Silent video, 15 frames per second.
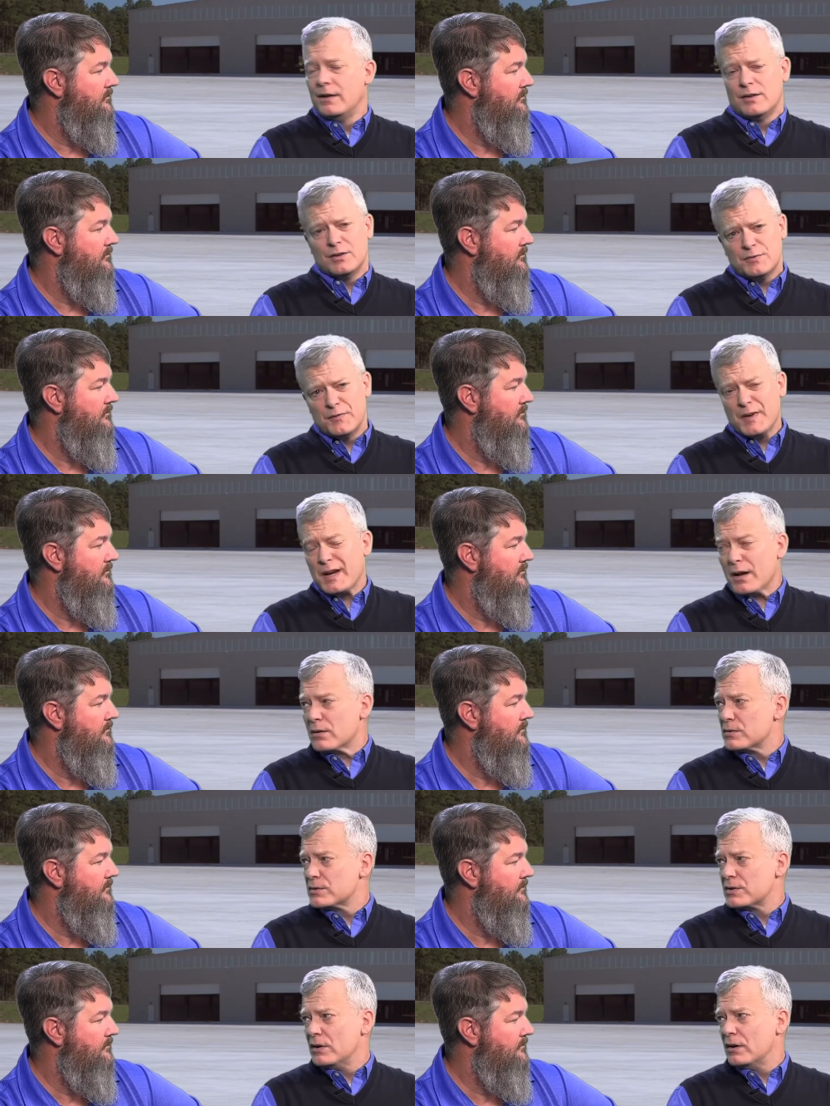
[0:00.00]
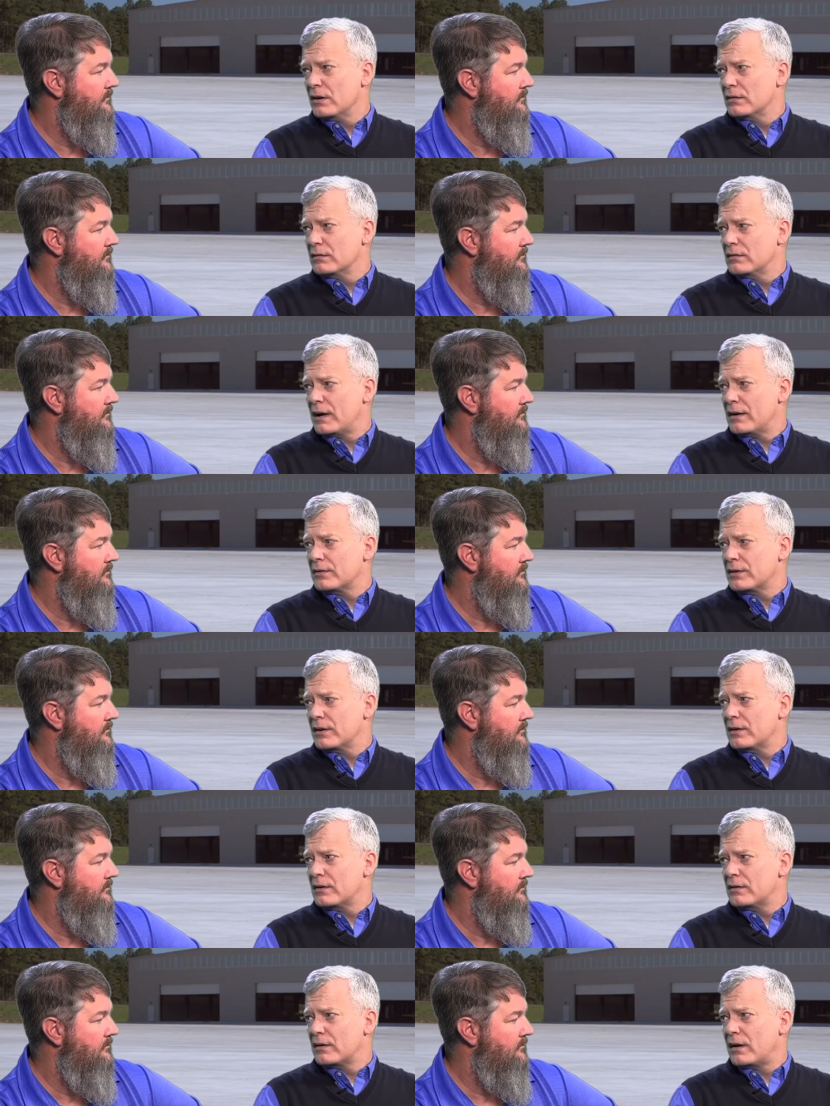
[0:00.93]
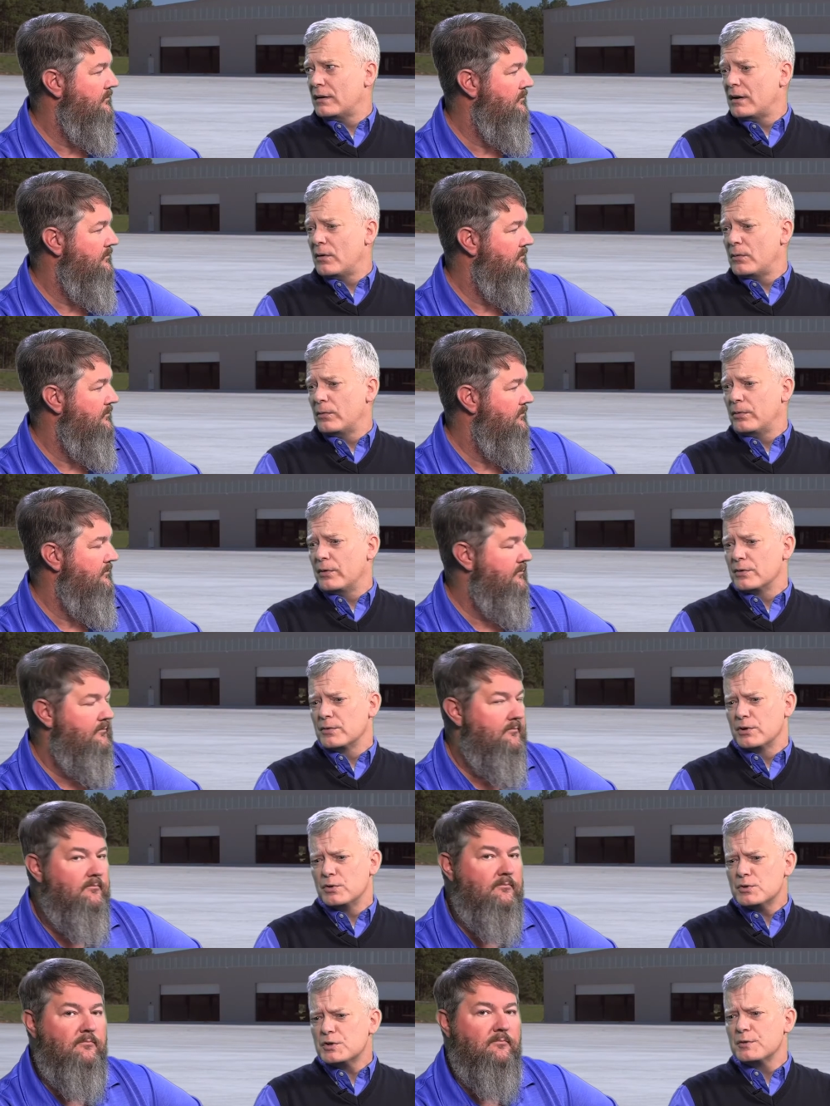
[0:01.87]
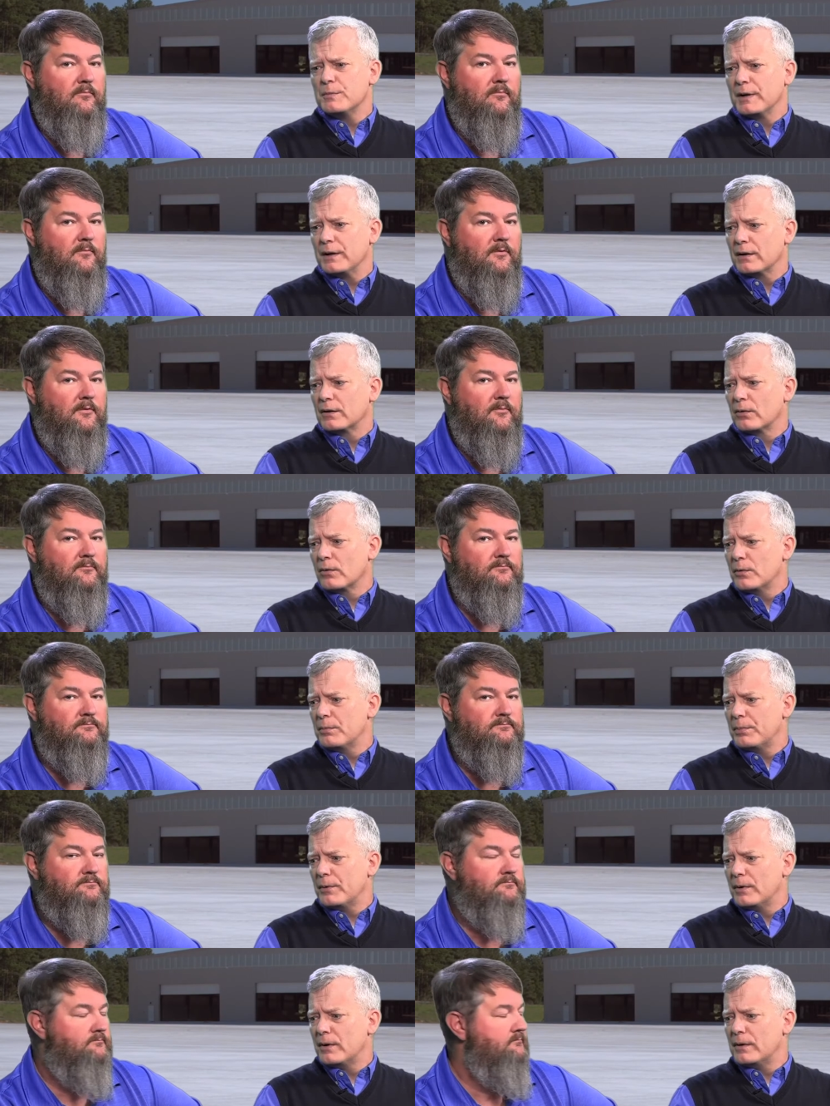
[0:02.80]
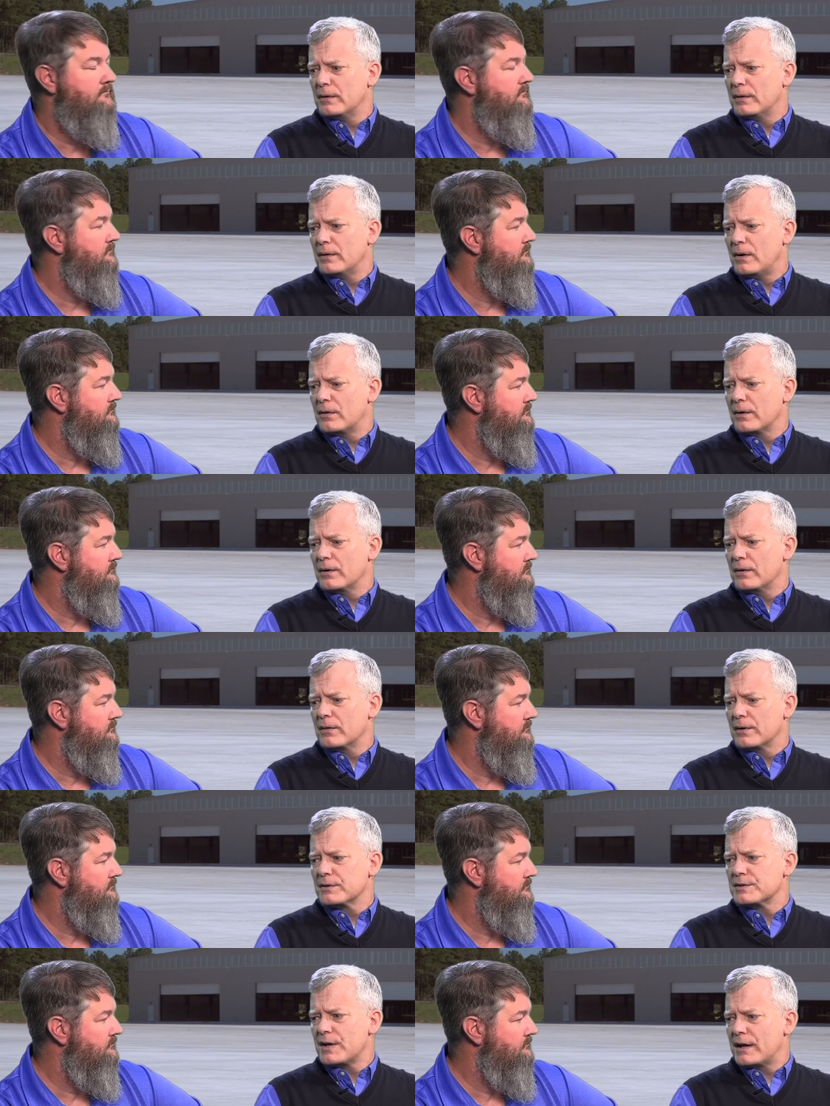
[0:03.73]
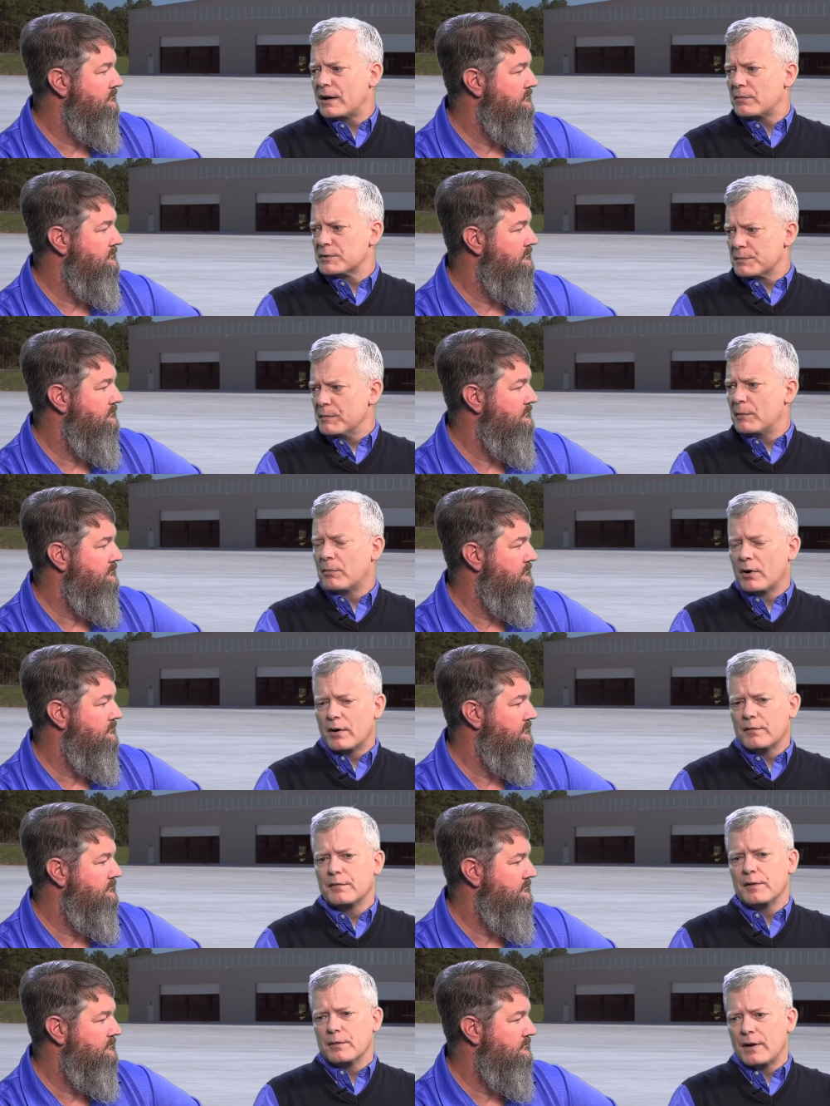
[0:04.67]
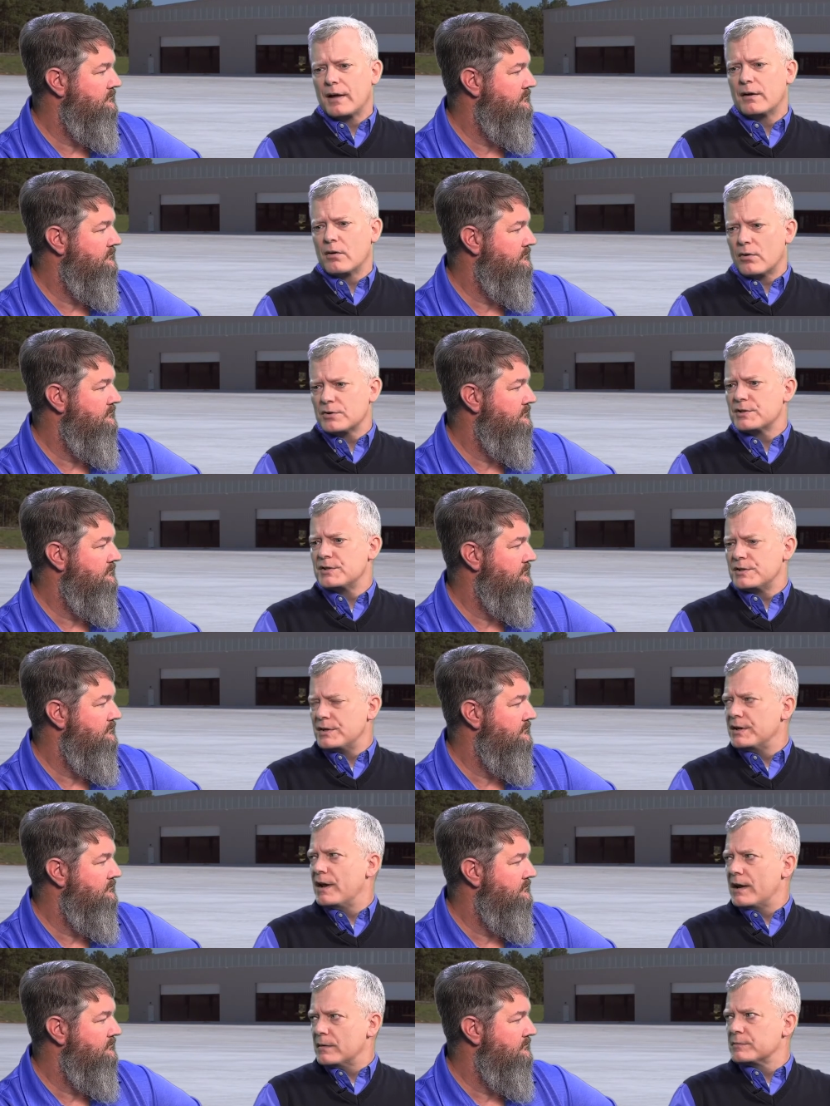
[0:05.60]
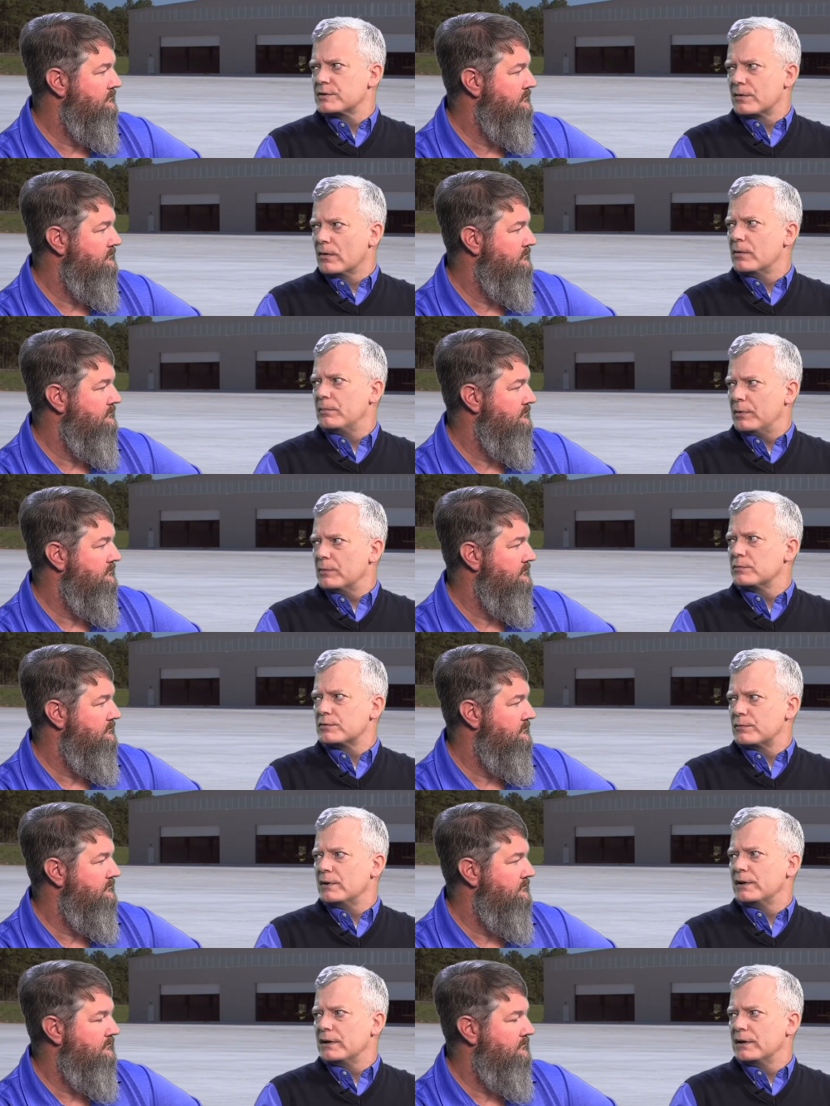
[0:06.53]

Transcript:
Speaker 1: There's videos uh, out there. I know there used to be a group uh, on, a, on a site I was a member of that had an RCC dams group. It was really oh.